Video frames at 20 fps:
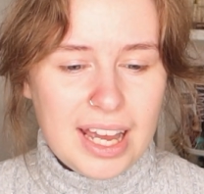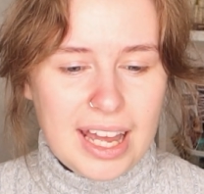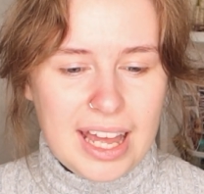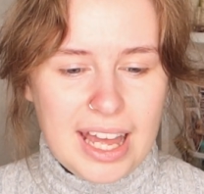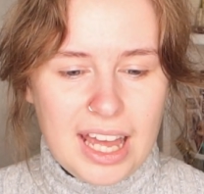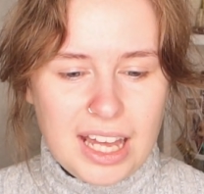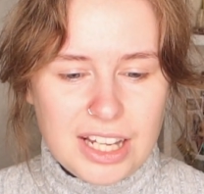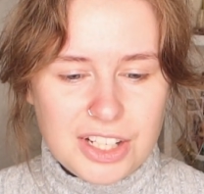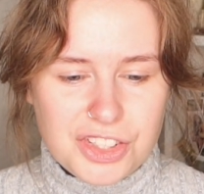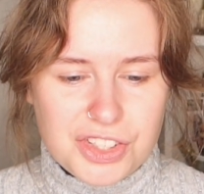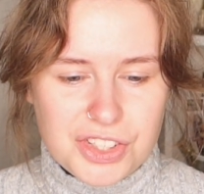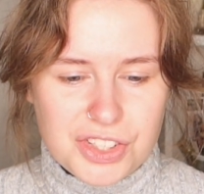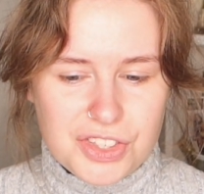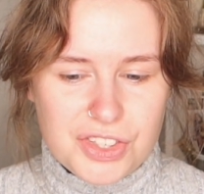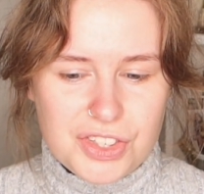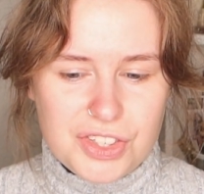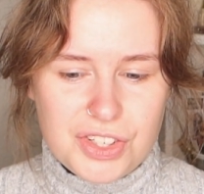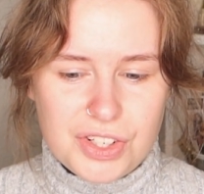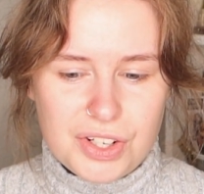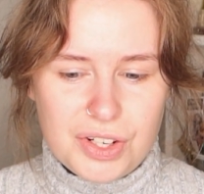and
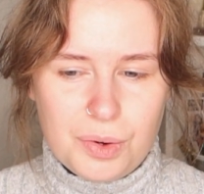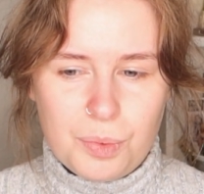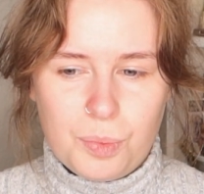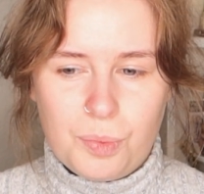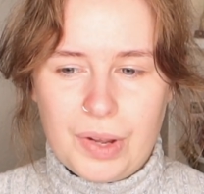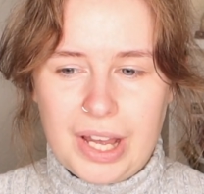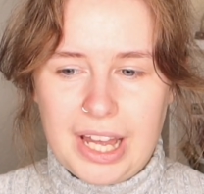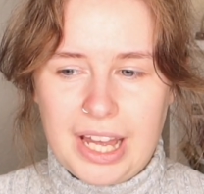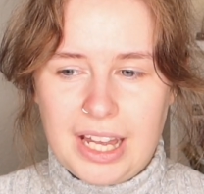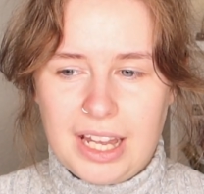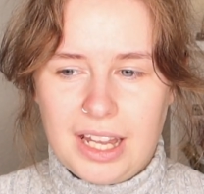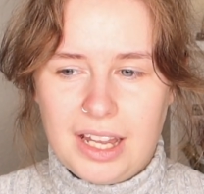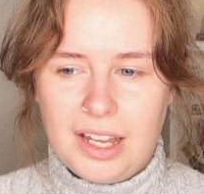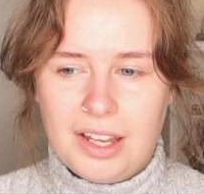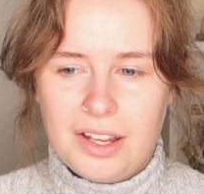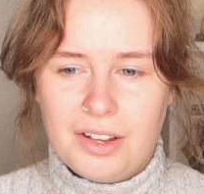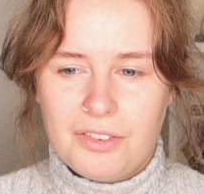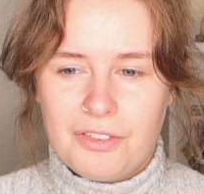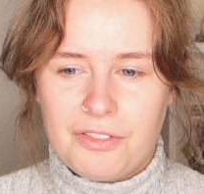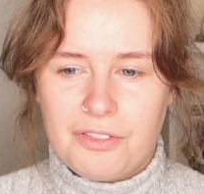just a
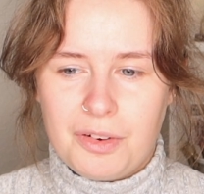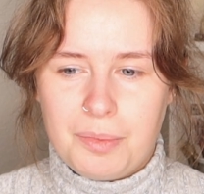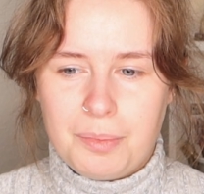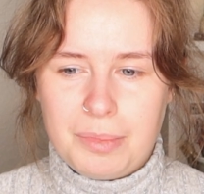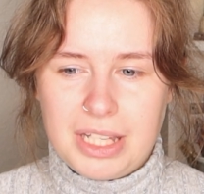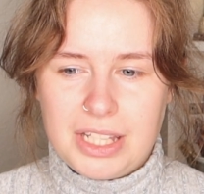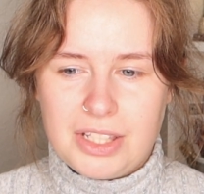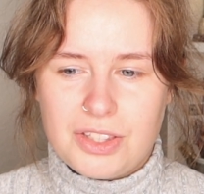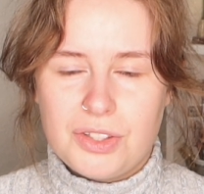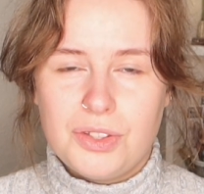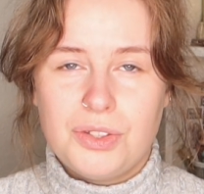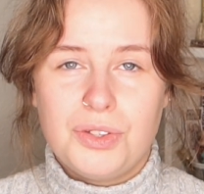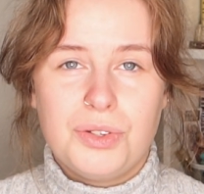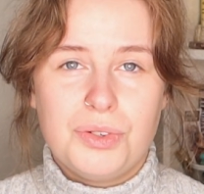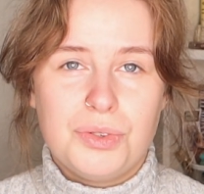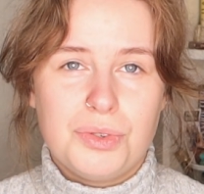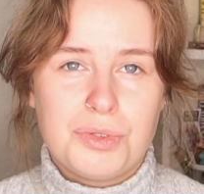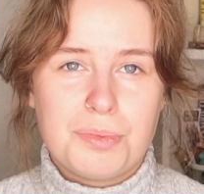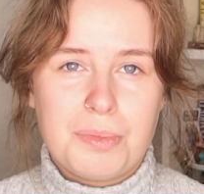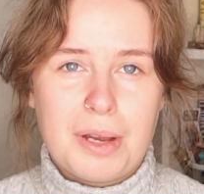way for me to
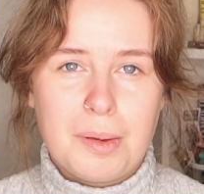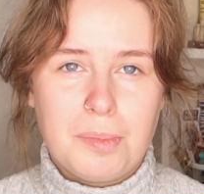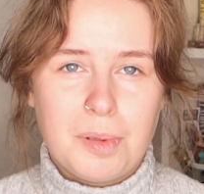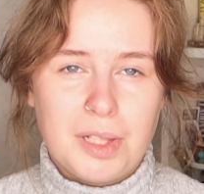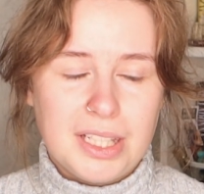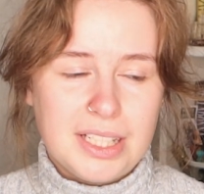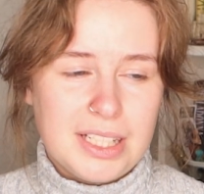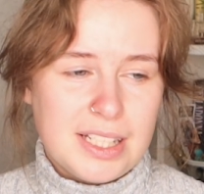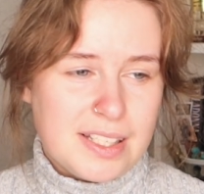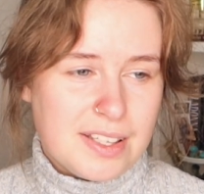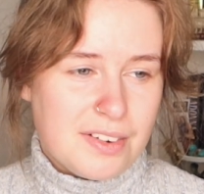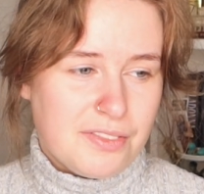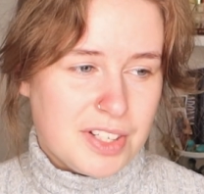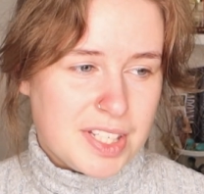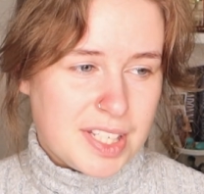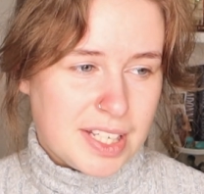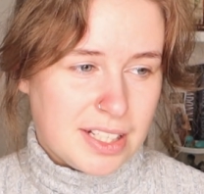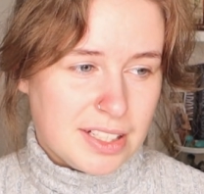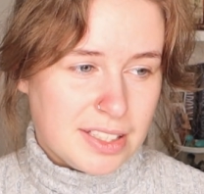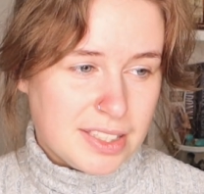use my abilities every
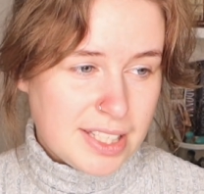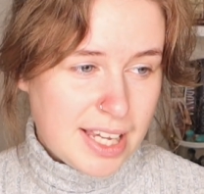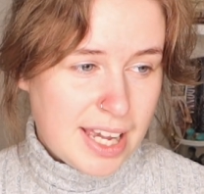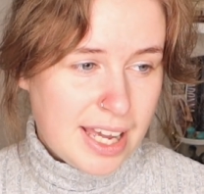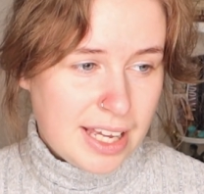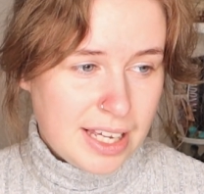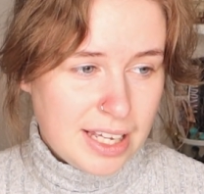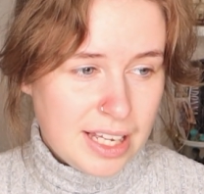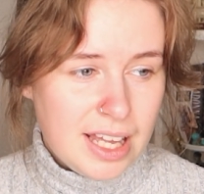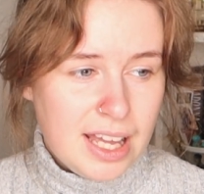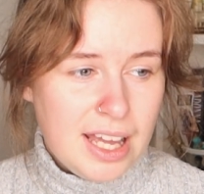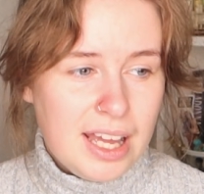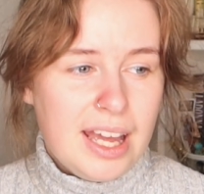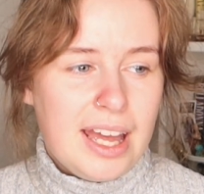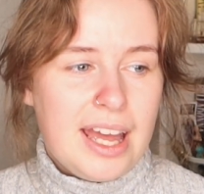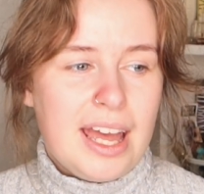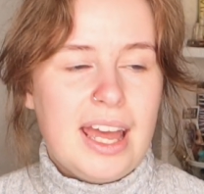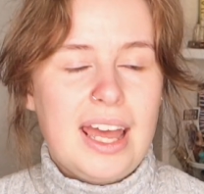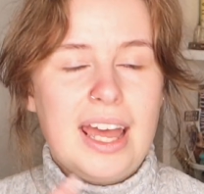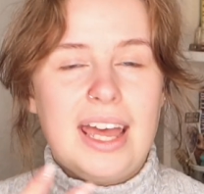single day
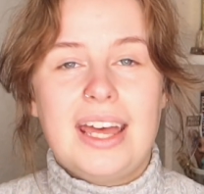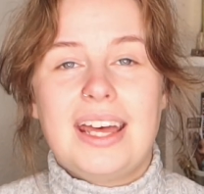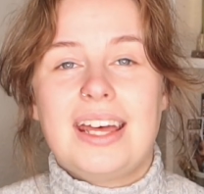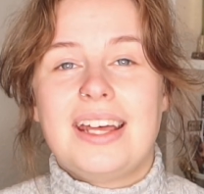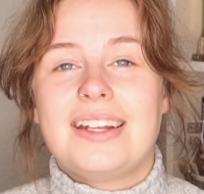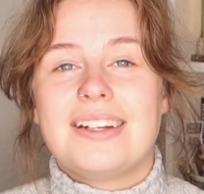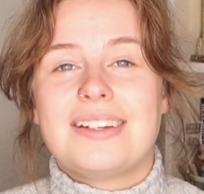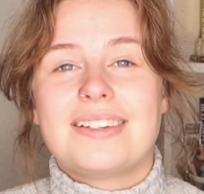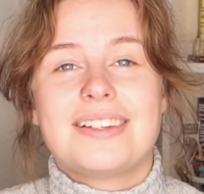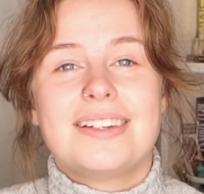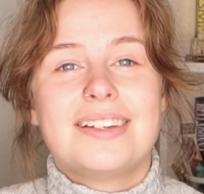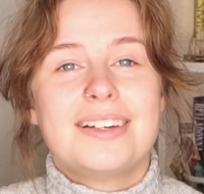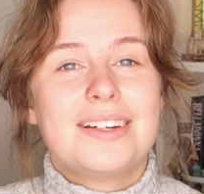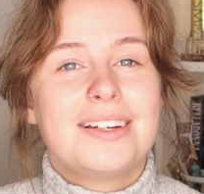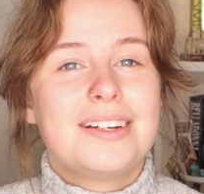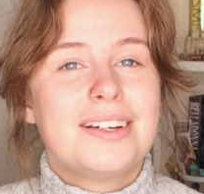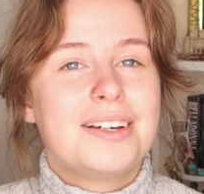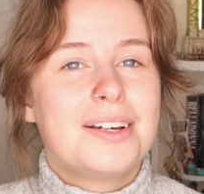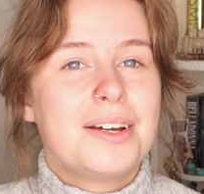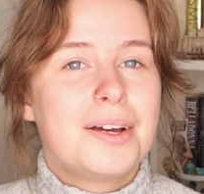and
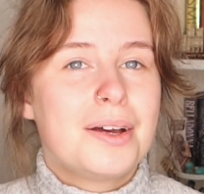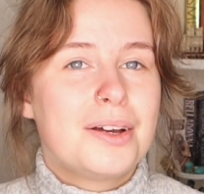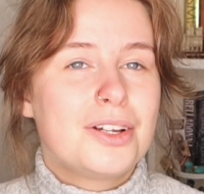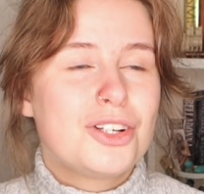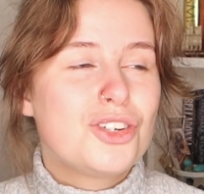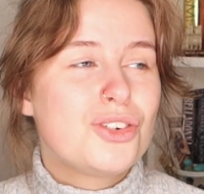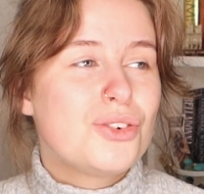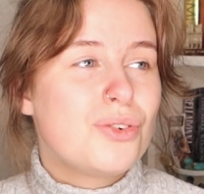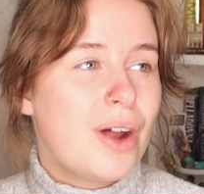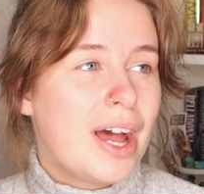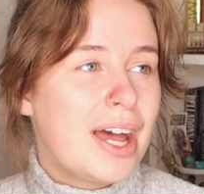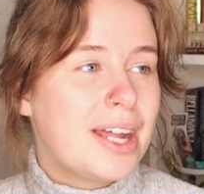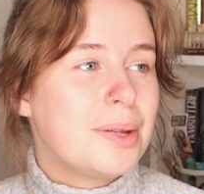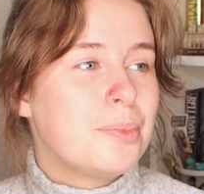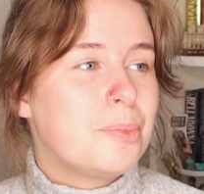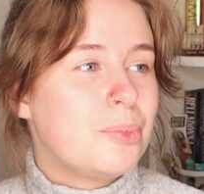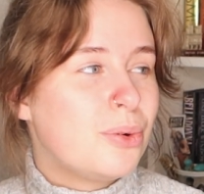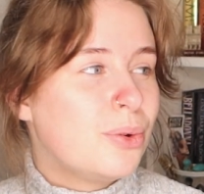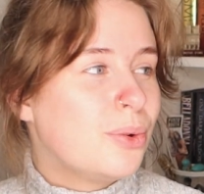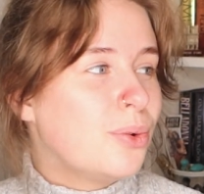try and
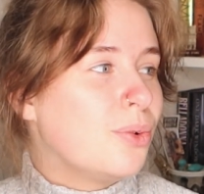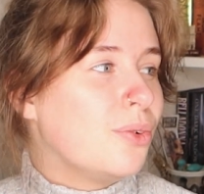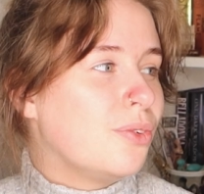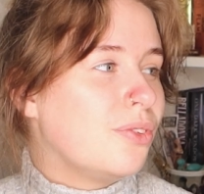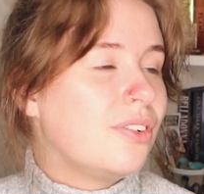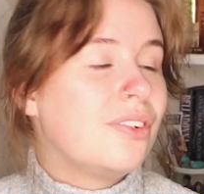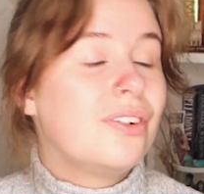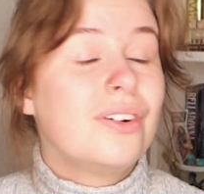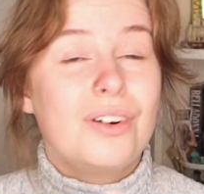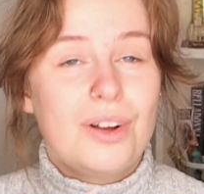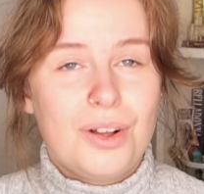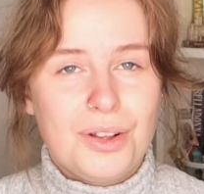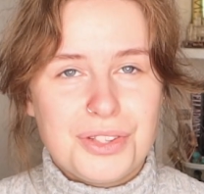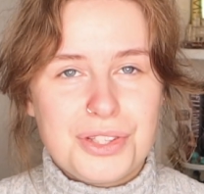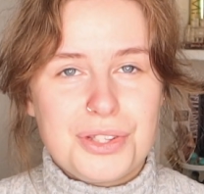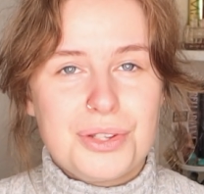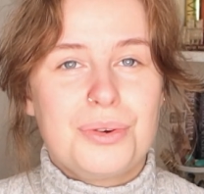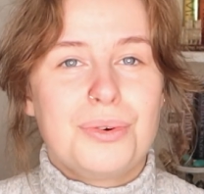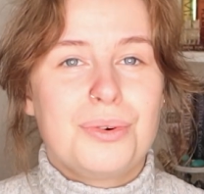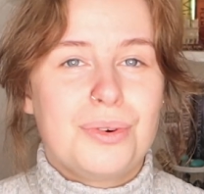improve
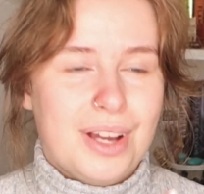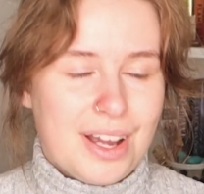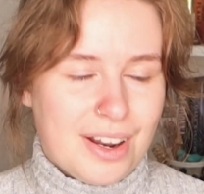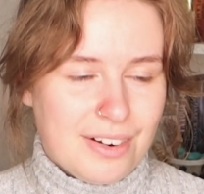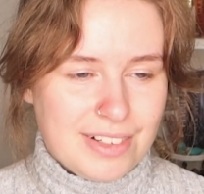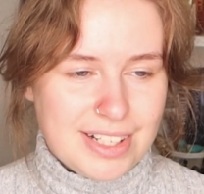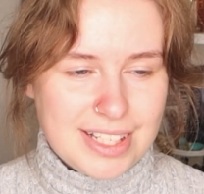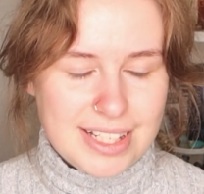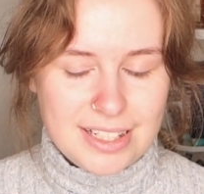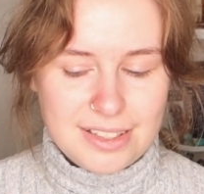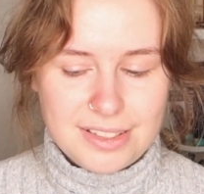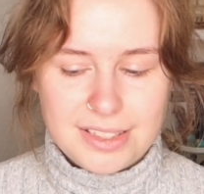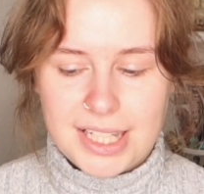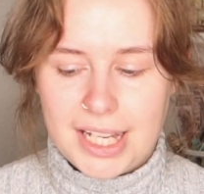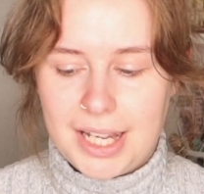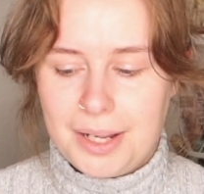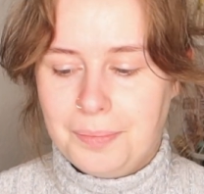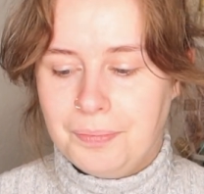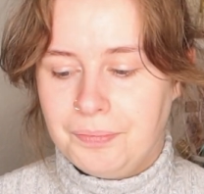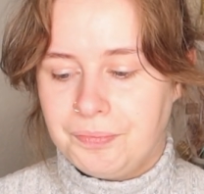also every single
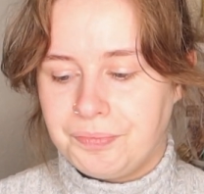day.